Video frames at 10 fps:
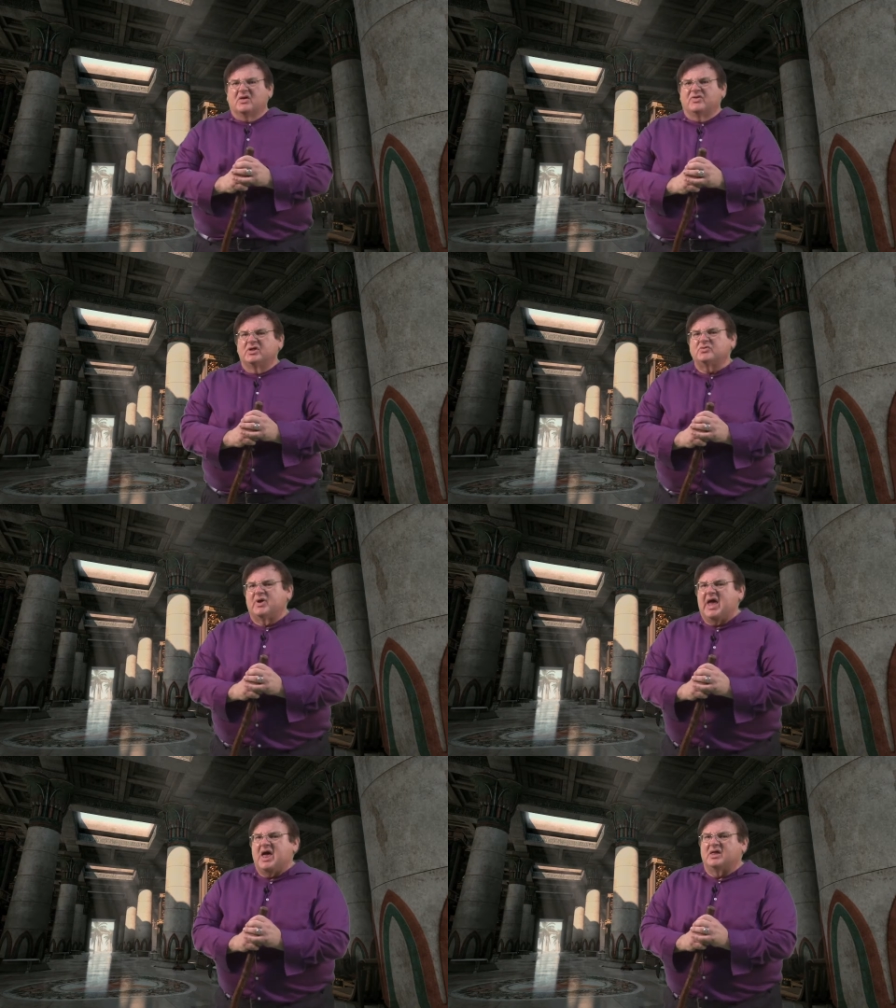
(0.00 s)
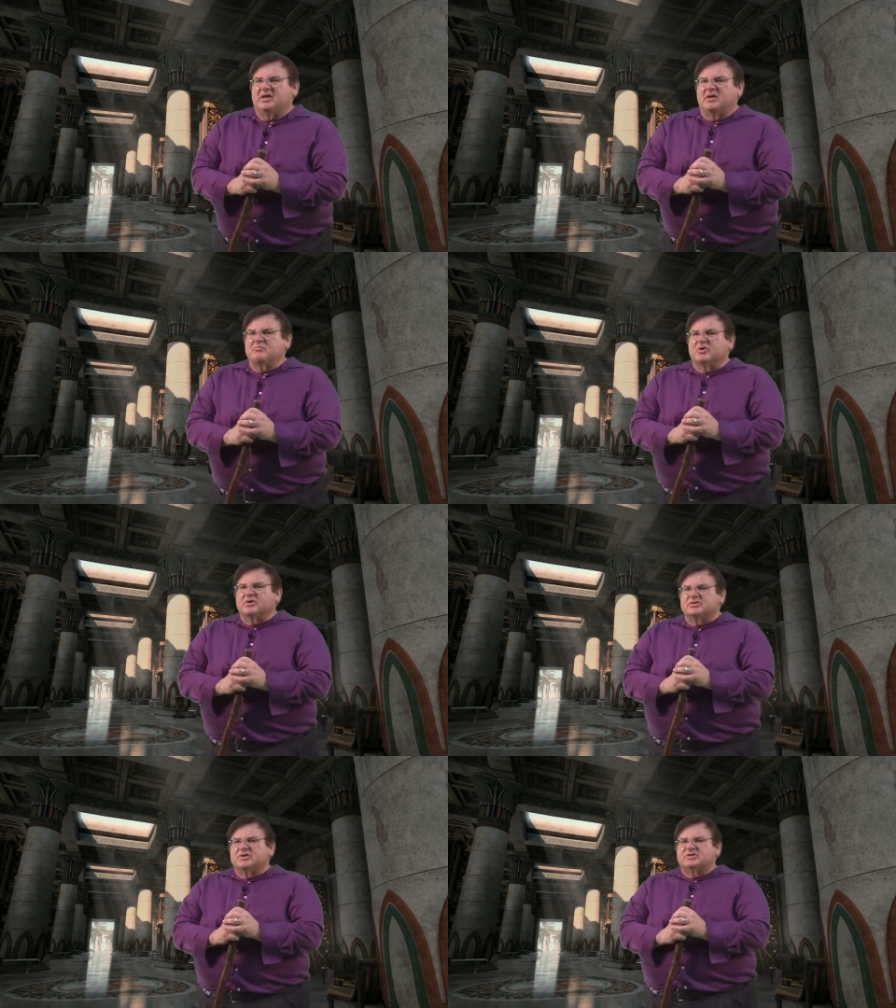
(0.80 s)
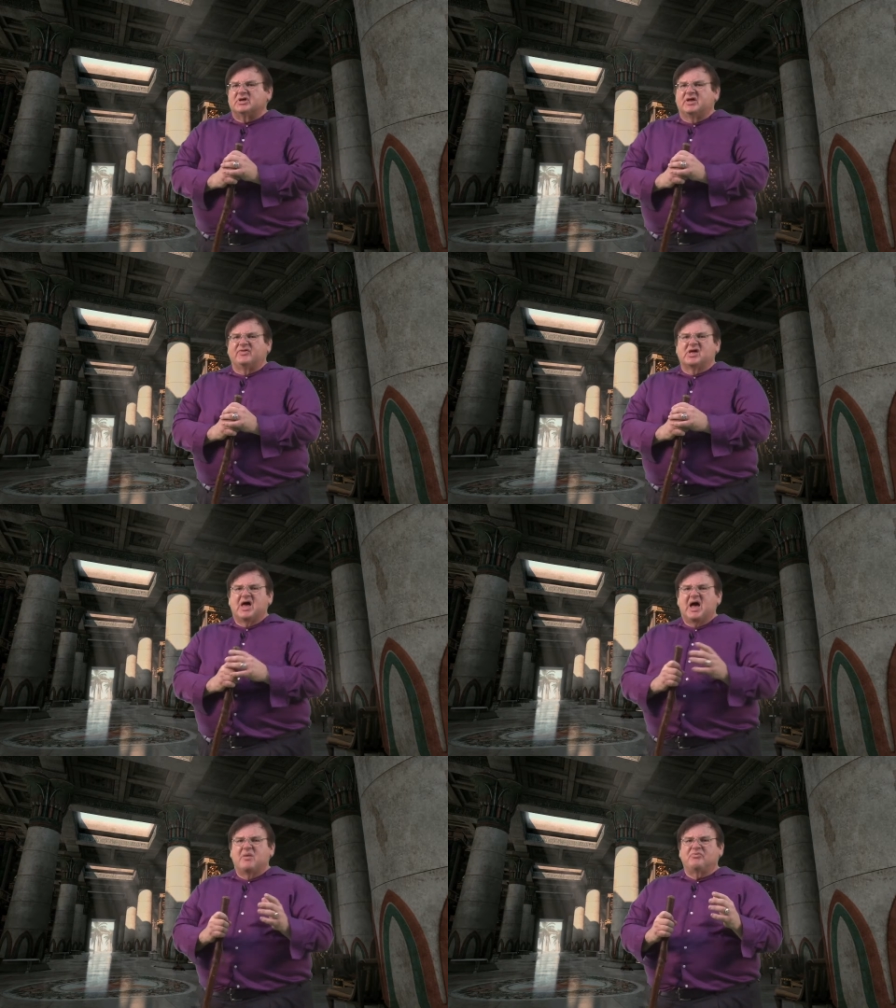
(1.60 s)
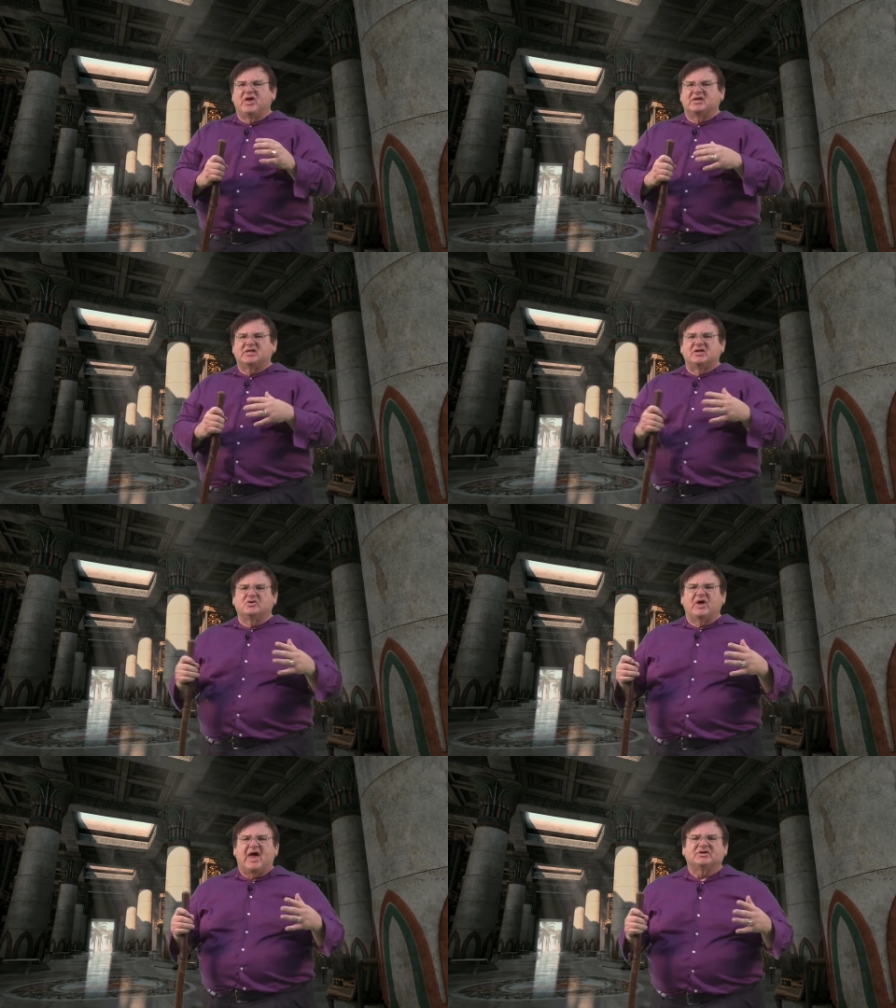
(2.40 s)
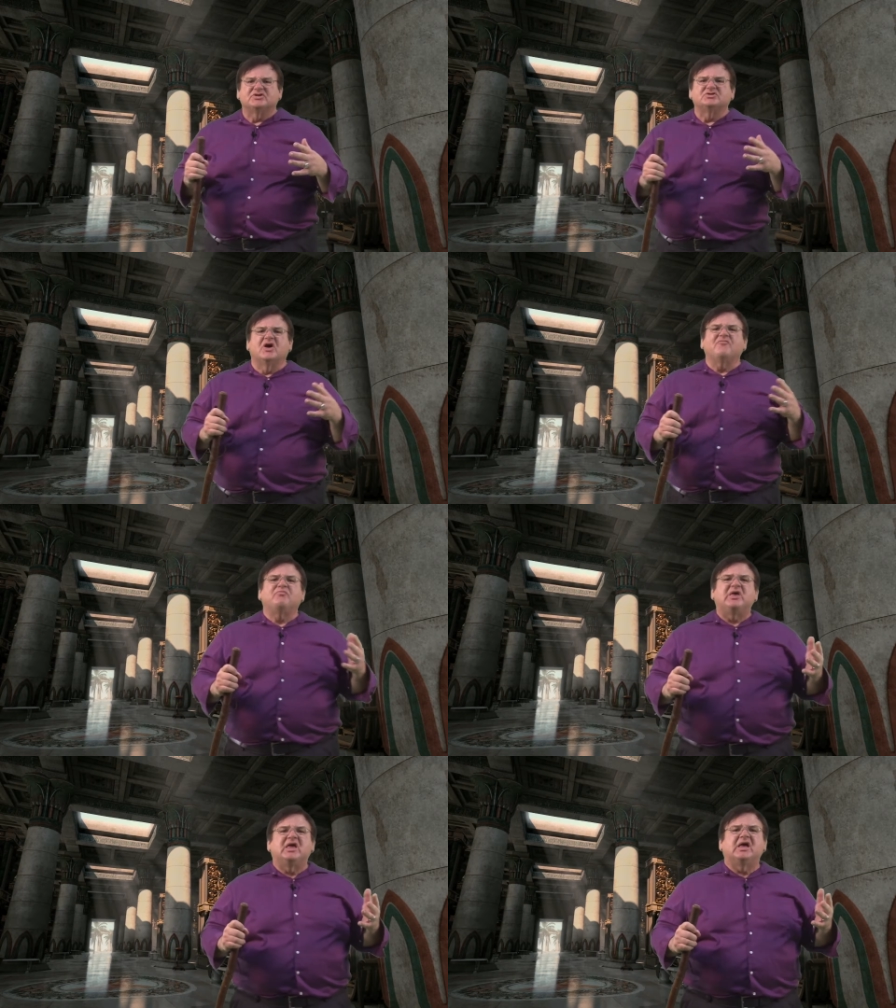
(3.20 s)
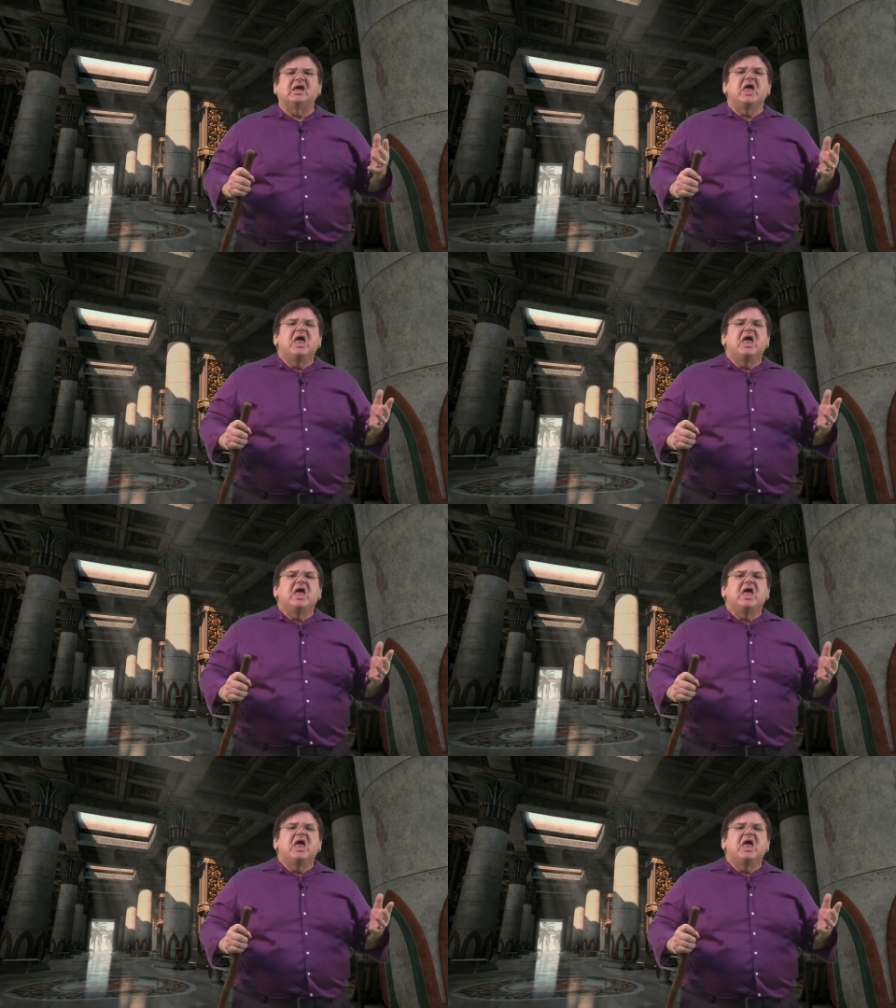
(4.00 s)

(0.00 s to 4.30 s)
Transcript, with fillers: This reality emerges in the complex interactions of being